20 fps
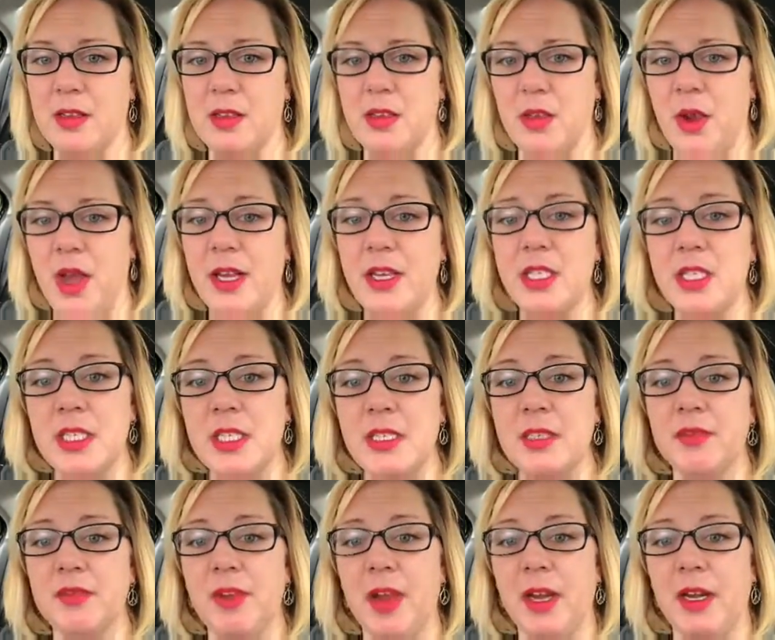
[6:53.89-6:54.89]
So I just
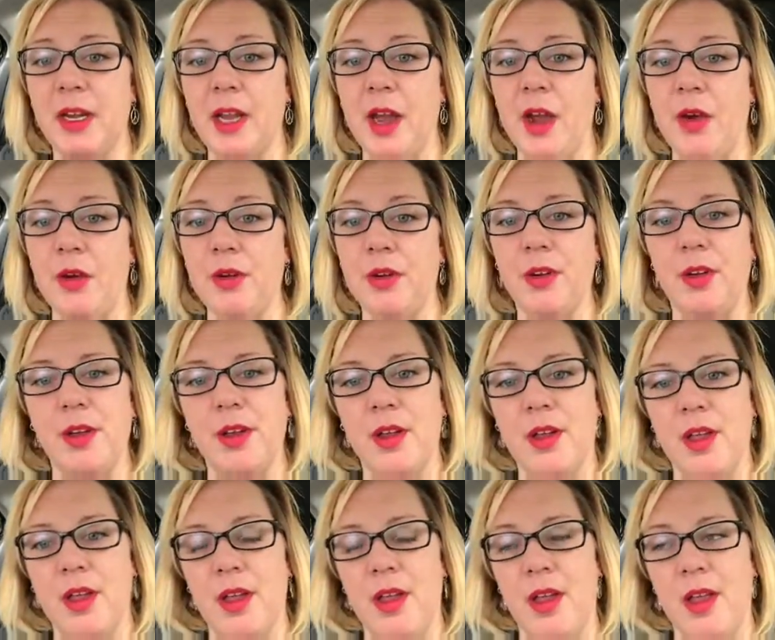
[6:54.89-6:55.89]
need to find out,
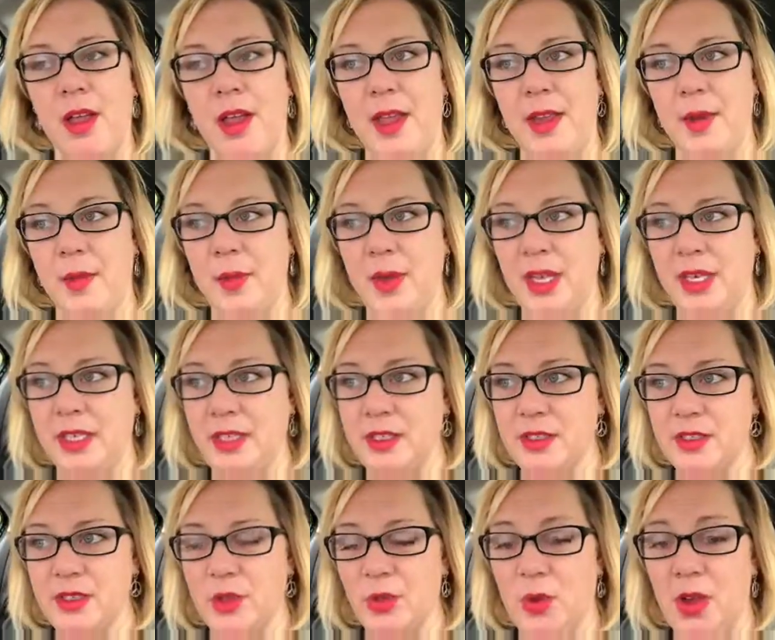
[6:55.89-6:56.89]
and
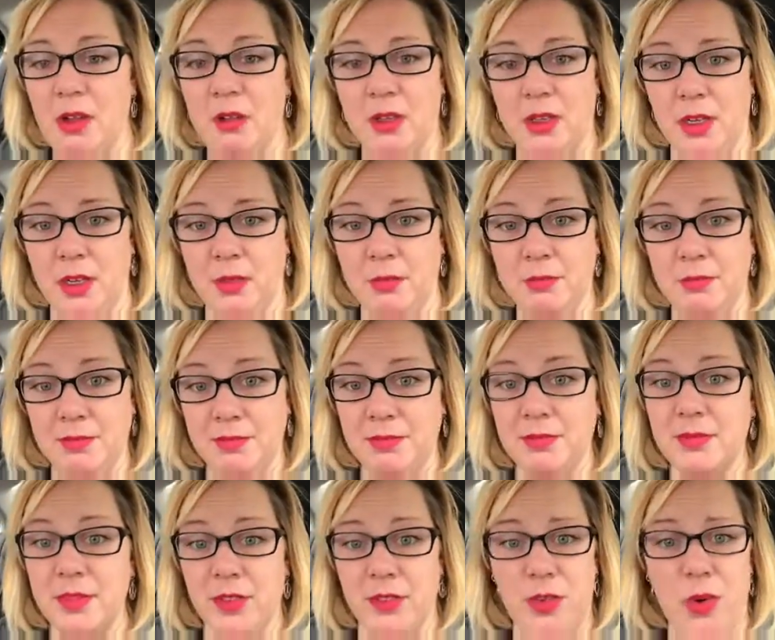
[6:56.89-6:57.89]
opinions are welcome,
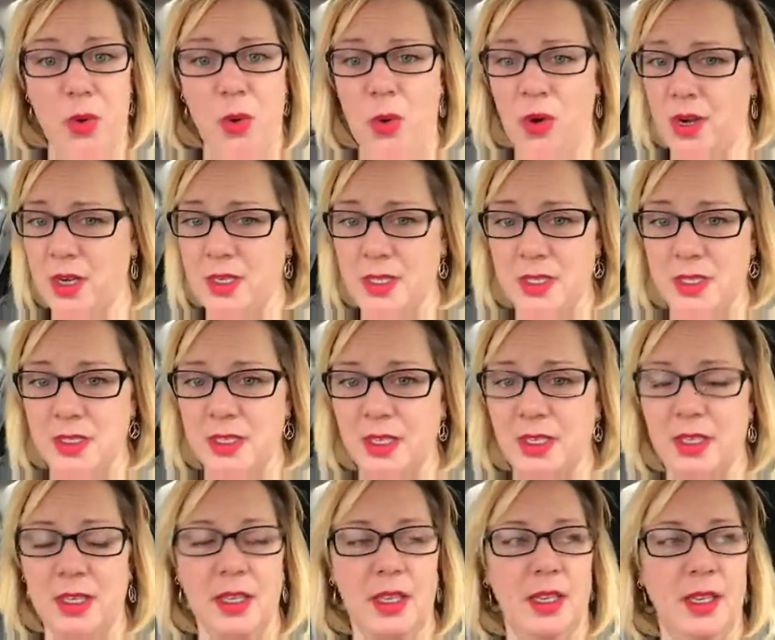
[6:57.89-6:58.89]
of course.
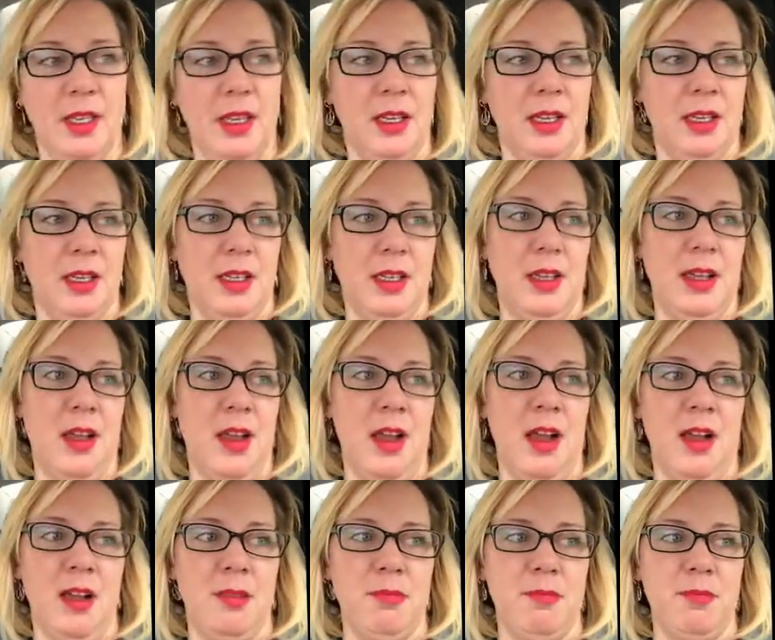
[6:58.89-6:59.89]

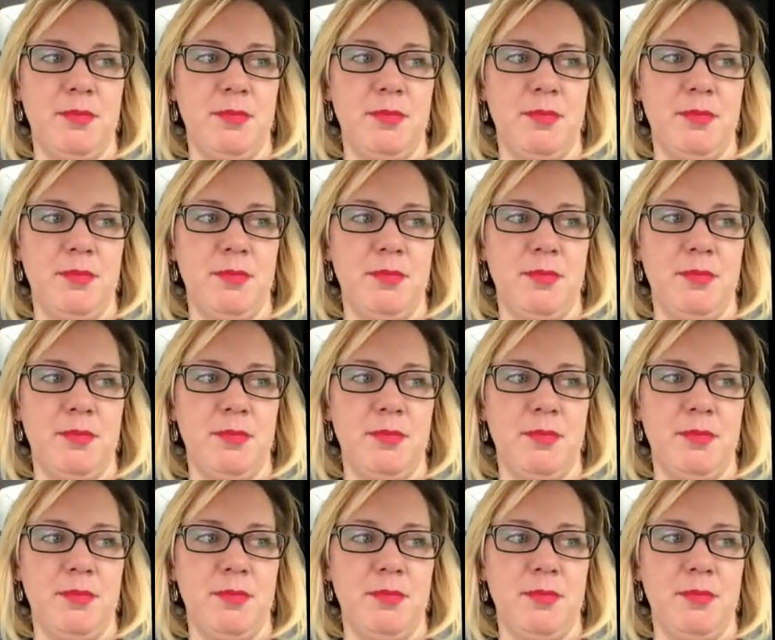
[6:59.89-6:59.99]
I